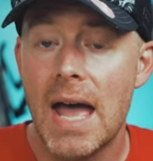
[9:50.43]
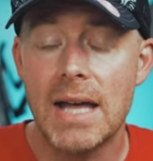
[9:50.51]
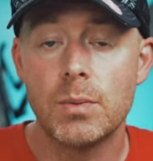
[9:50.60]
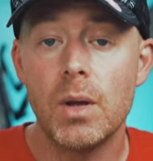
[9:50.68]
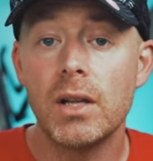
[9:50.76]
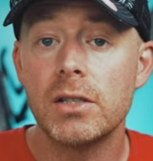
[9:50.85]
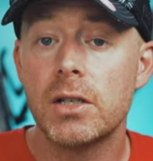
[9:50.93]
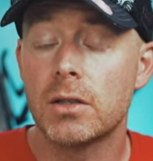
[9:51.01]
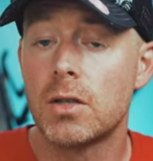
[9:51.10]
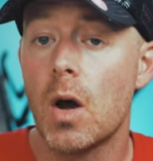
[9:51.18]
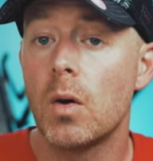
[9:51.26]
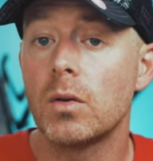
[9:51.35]
as well as your
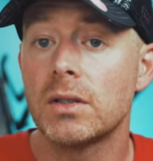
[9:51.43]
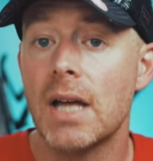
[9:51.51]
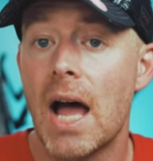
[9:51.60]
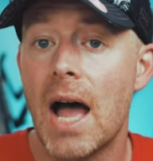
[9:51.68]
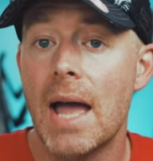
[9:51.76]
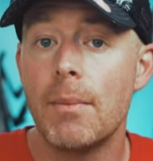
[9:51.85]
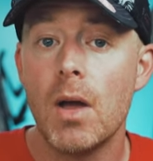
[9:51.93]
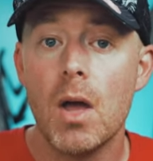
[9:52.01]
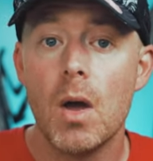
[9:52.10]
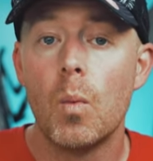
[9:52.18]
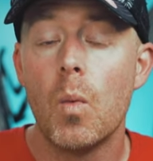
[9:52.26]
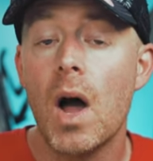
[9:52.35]
total time
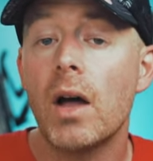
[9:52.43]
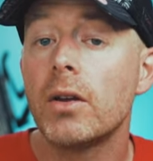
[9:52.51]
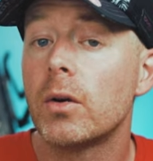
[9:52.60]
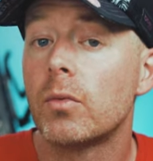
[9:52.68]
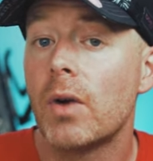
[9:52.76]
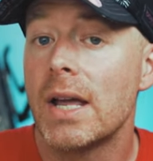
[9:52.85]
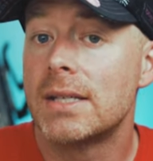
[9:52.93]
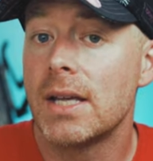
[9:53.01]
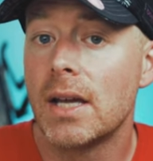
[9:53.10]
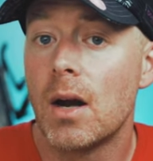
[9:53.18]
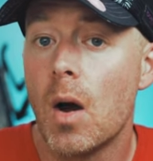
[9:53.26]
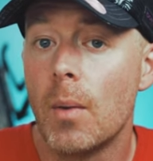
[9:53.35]
while you're
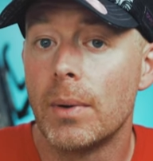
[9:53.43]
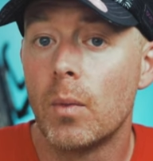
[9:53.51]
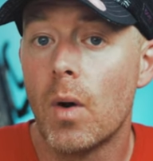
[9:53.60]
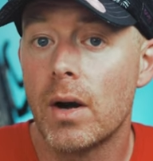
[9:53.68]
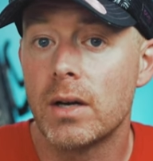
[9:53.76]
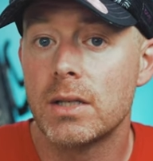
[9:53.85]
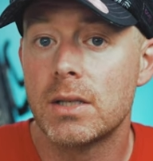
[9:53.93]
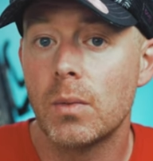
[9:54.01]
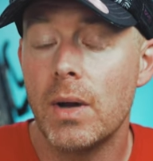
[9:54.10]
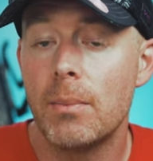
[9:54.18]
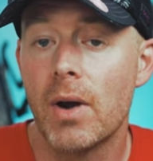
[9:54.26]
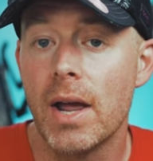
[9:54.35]
racing an open water
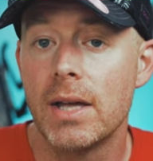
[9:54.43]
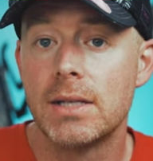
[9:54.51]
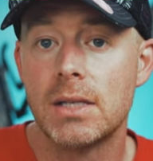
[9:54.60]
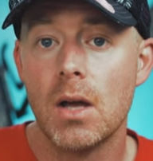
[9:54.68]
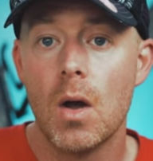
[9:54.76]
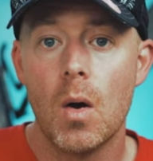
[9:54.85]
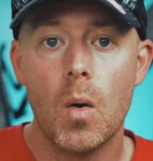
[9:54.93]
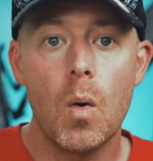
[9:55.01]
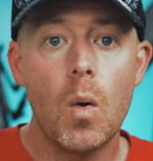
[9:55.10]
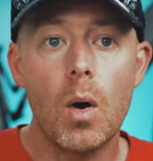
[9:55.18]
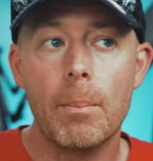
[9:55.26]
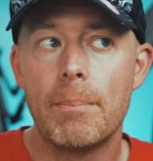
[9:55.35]
swim race,
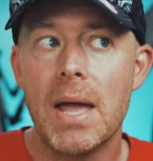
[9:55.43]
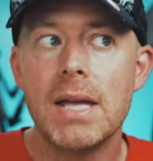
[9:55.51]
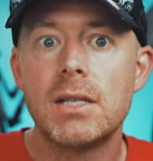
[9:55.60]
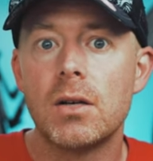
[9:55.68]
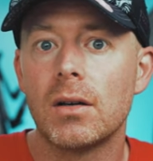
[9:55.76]
or base